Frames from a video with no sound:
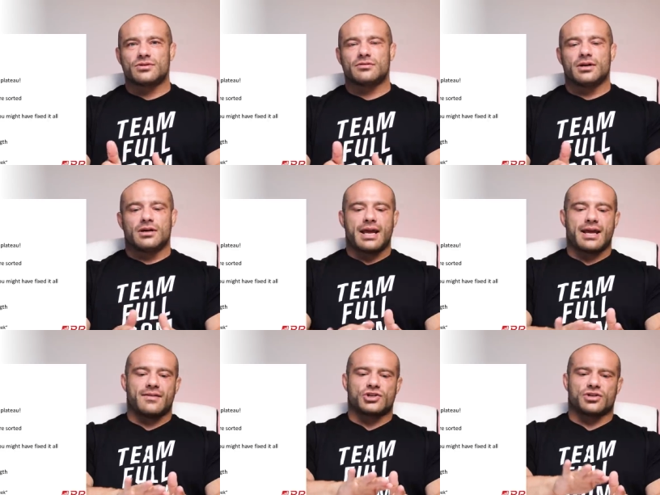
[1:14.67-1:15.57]
to
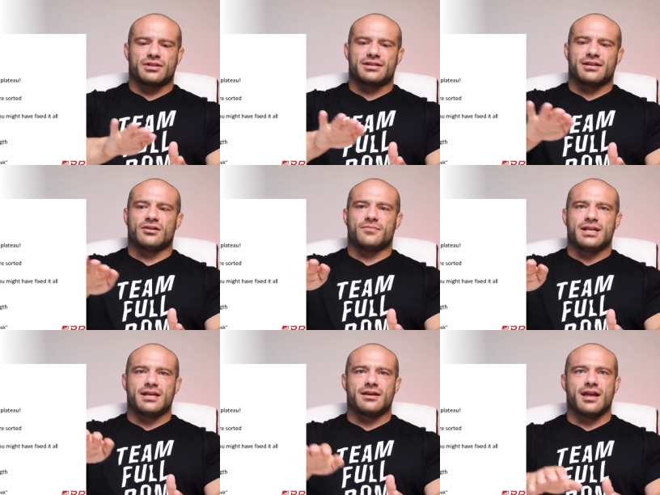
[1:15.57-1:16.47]
and they turn into
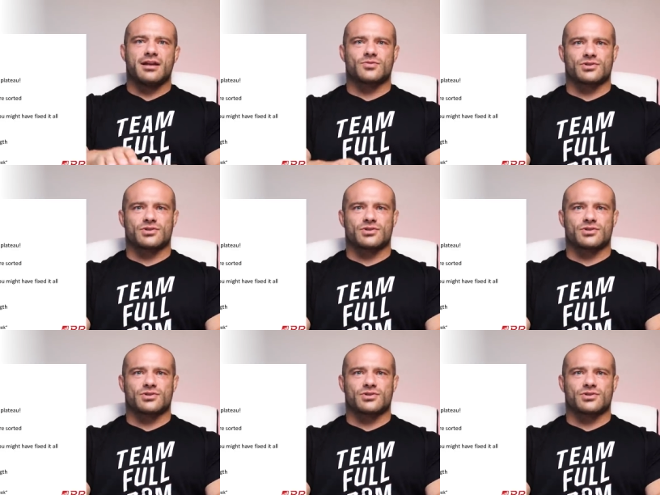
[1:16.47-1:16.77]
intermediate gains,